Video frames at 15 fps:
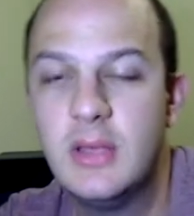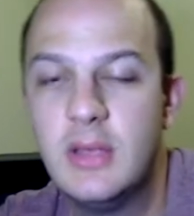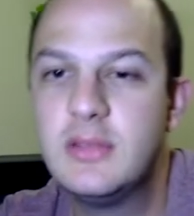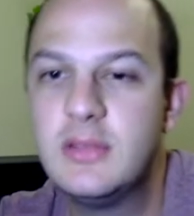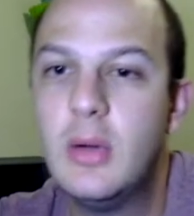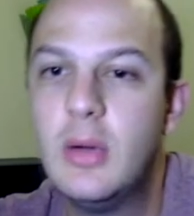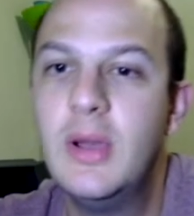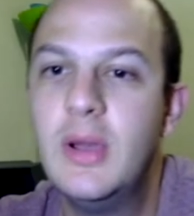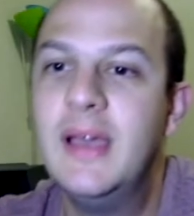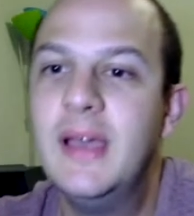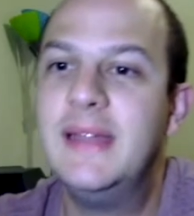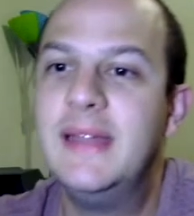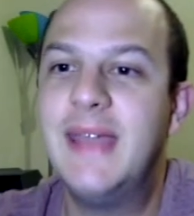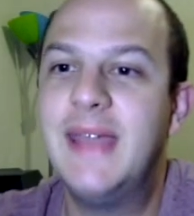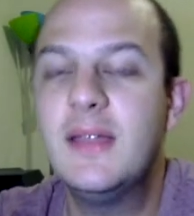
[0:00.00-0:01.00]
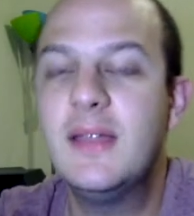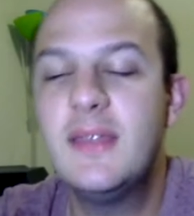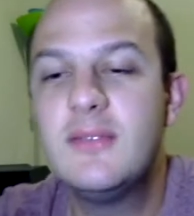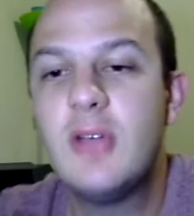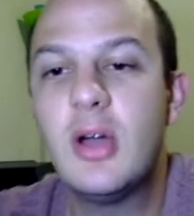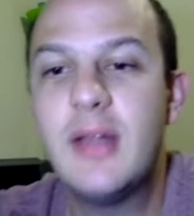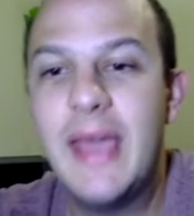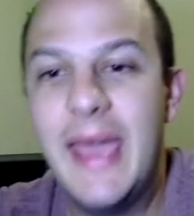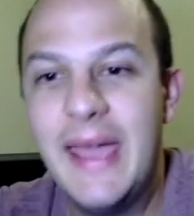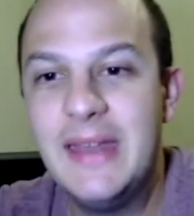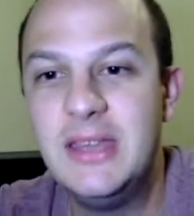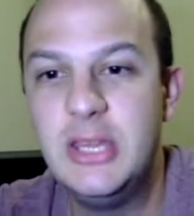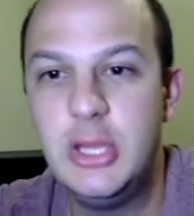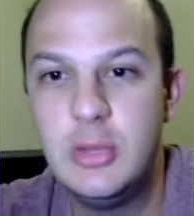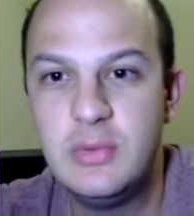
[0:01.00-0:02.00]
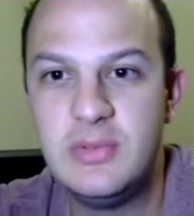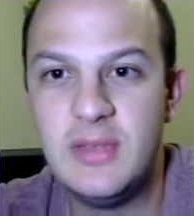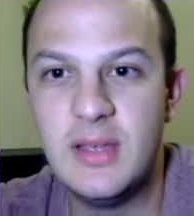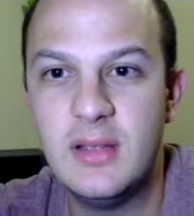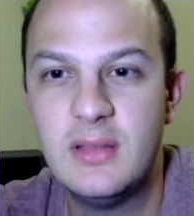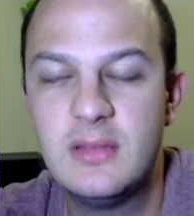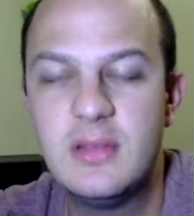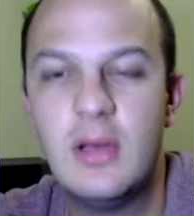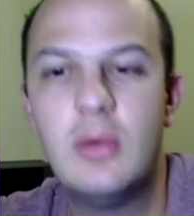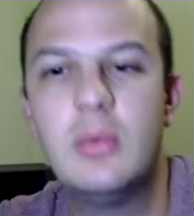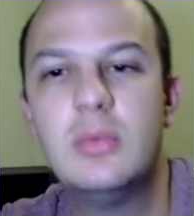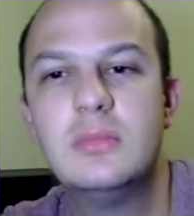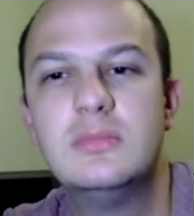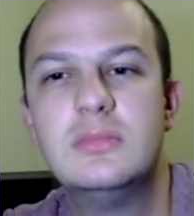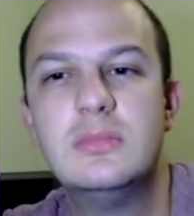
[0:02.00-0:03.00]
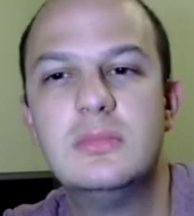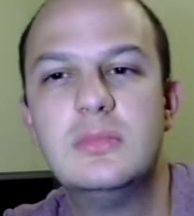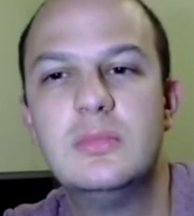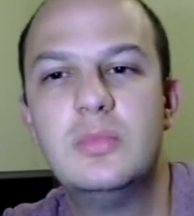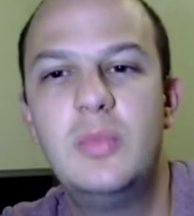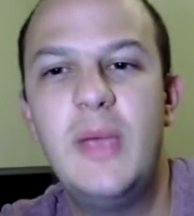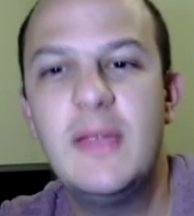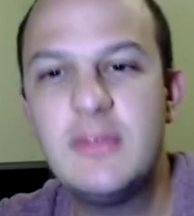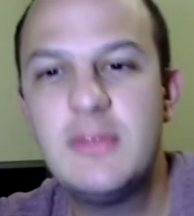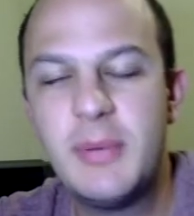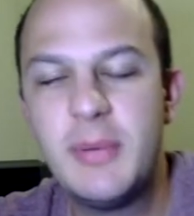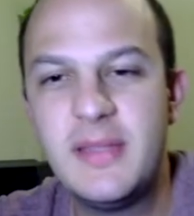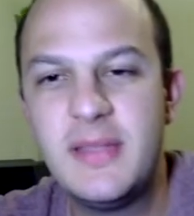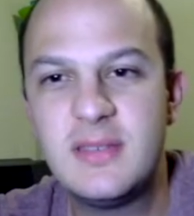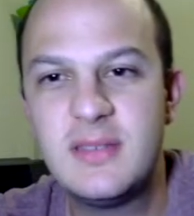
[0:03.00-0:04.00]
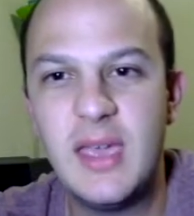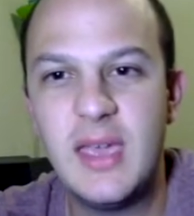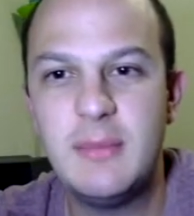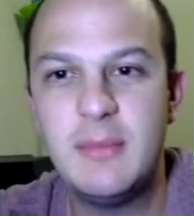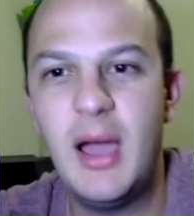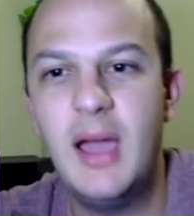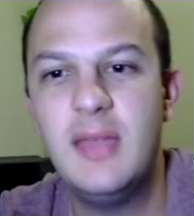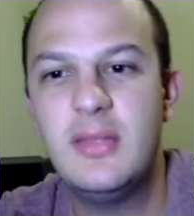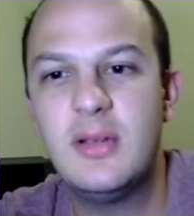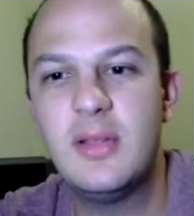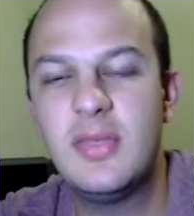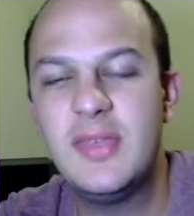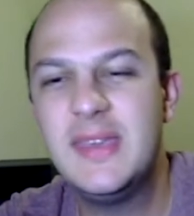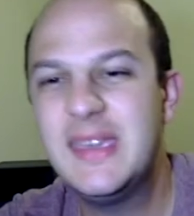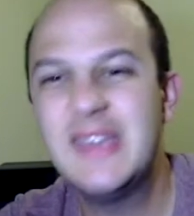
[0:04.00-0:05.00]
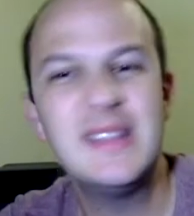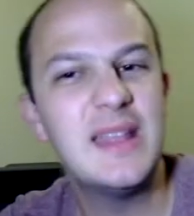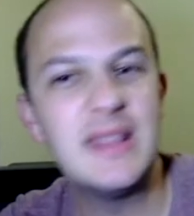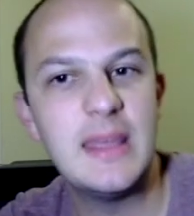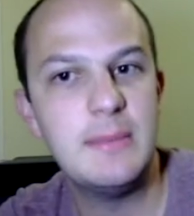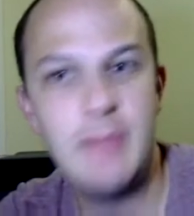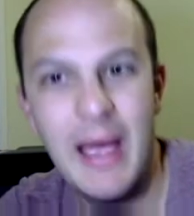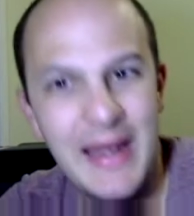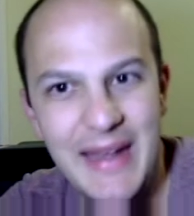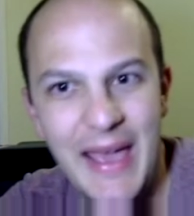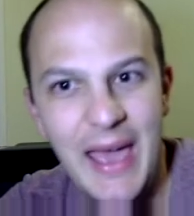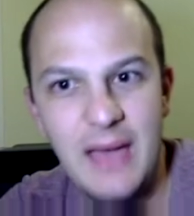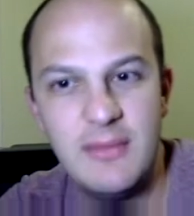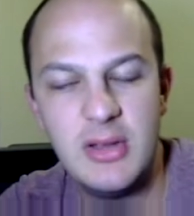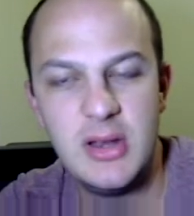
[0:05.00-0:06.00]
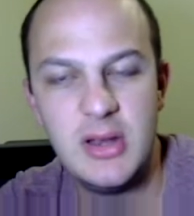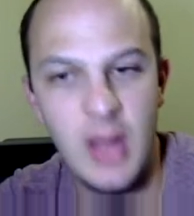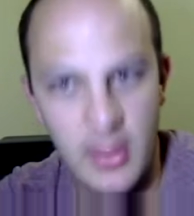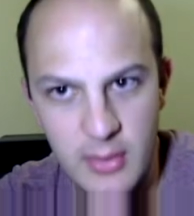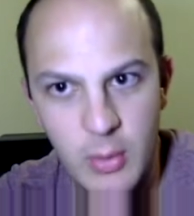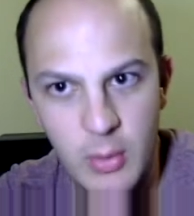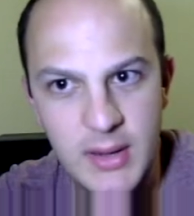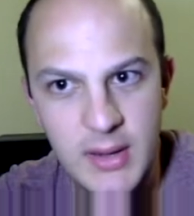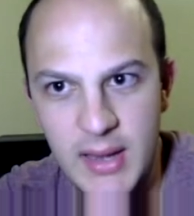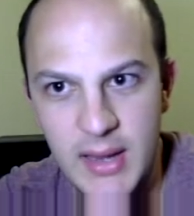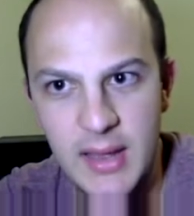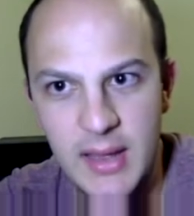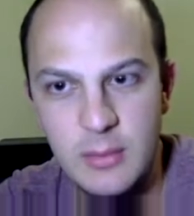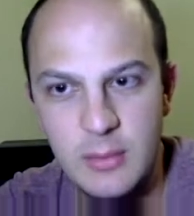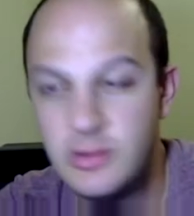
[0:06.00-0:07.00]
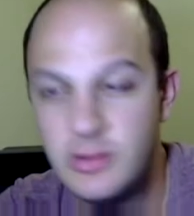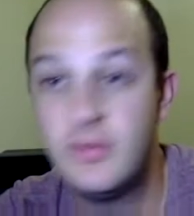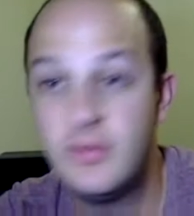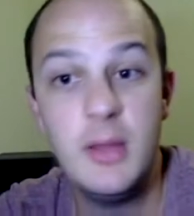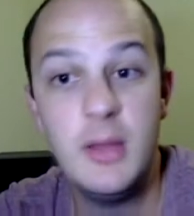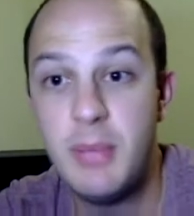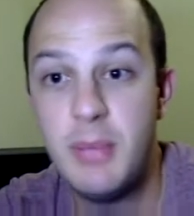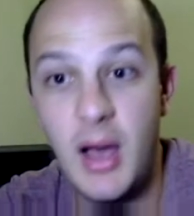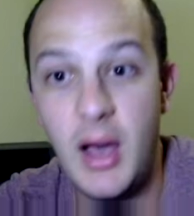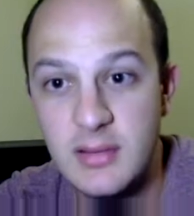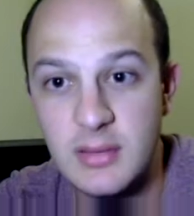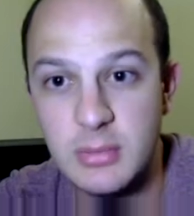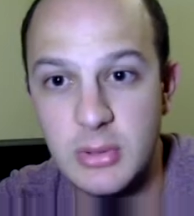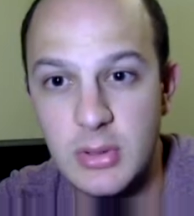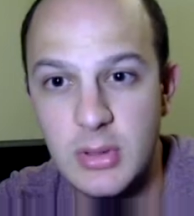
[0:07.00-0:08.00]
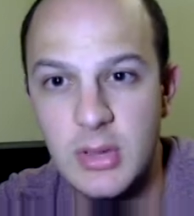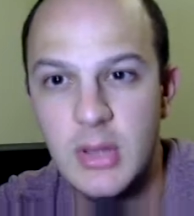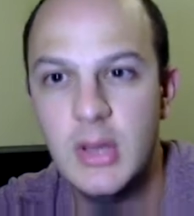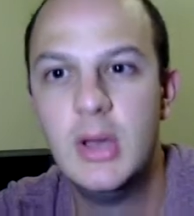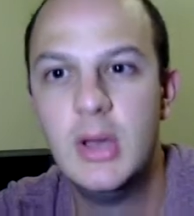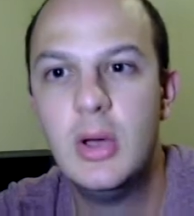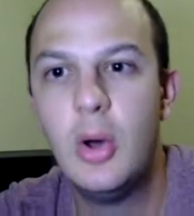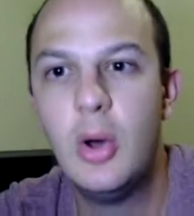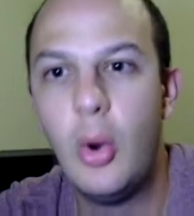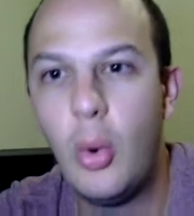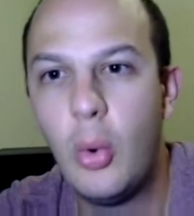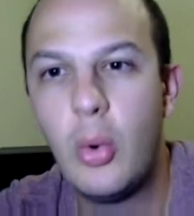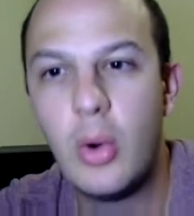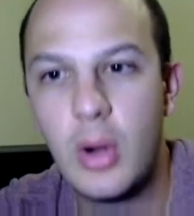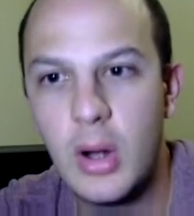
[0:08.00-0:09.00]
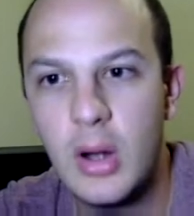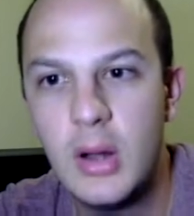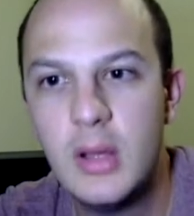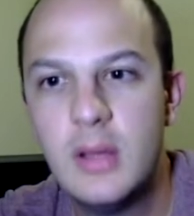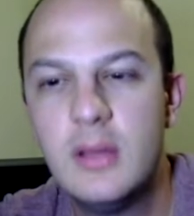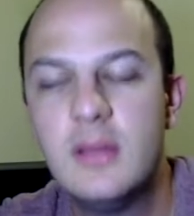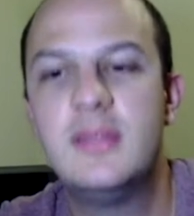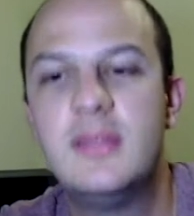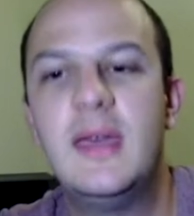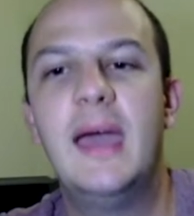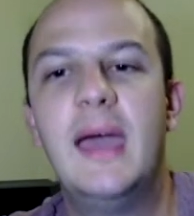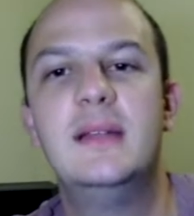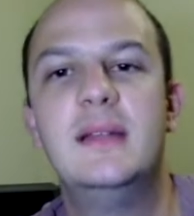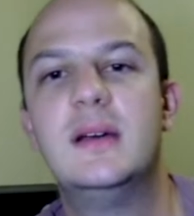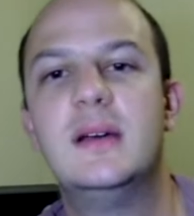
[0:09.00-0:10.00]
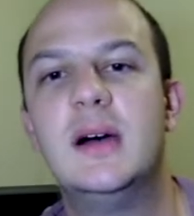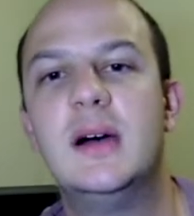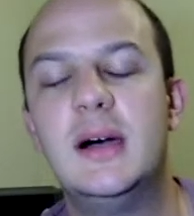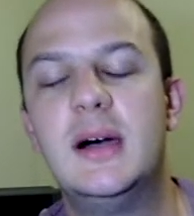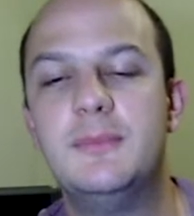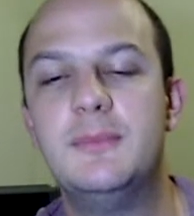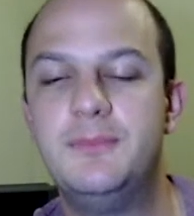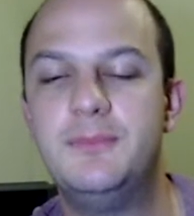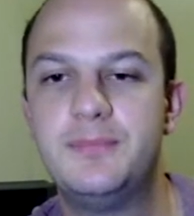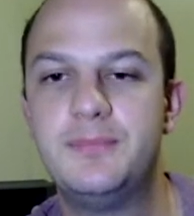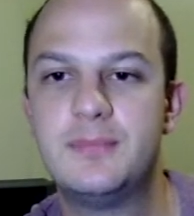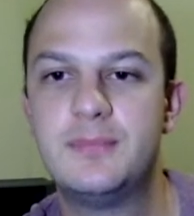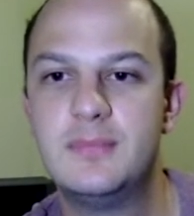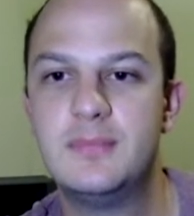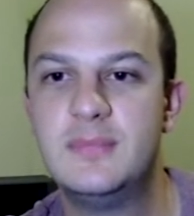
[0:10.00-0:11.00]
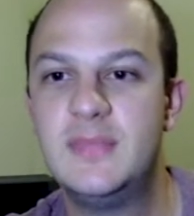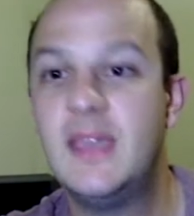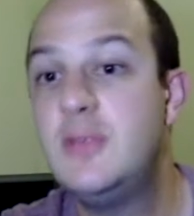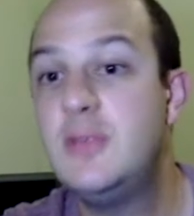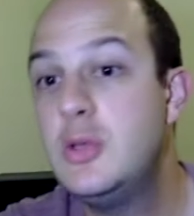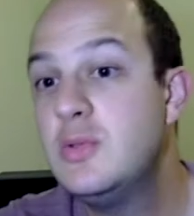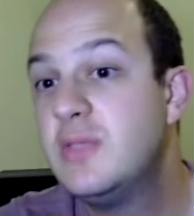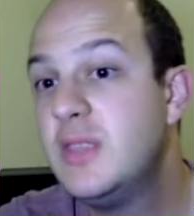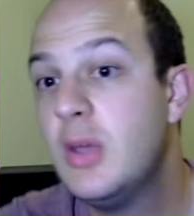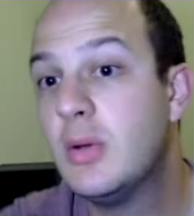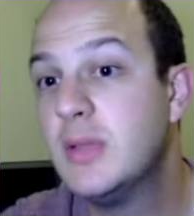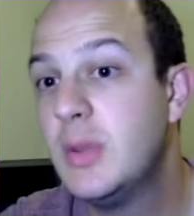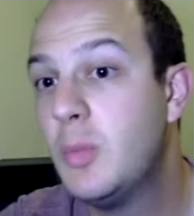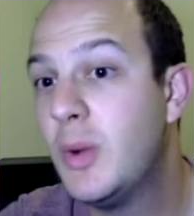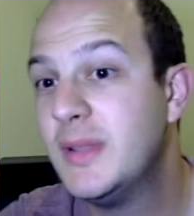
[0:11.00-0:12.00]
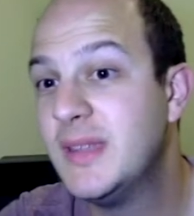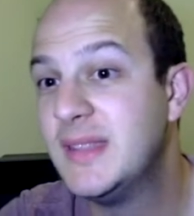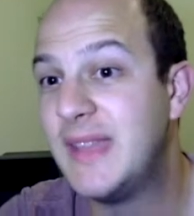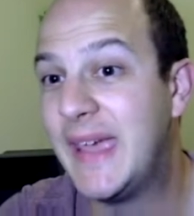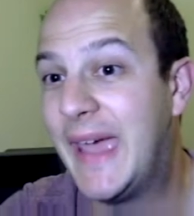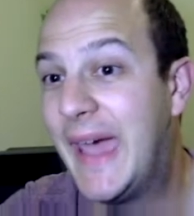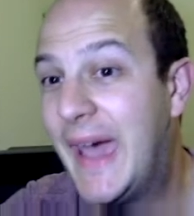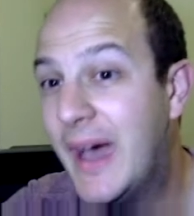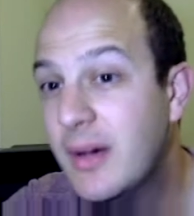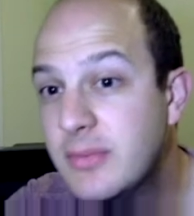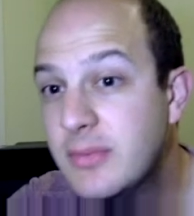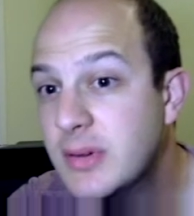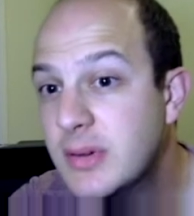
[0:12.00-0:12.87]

So now they've gone ahead and used it. So we have to play this game either thinking that they might have another one in hand, which is very possible, or that they've used the only one that they have,